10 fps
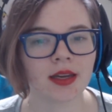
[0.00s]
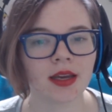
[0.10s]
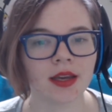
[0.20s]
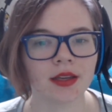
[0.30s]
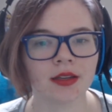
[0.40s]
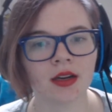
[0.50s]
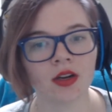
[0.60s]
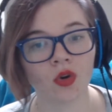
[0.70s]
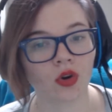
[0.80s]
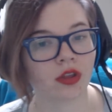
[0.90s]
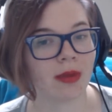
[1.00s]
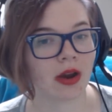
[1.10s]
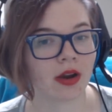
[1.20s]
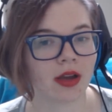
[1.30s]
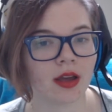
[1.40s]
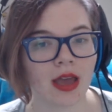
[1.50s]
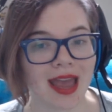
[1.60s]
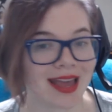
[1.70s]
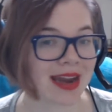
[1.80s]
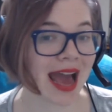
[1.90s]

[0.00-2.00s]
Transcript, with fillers: in North America, and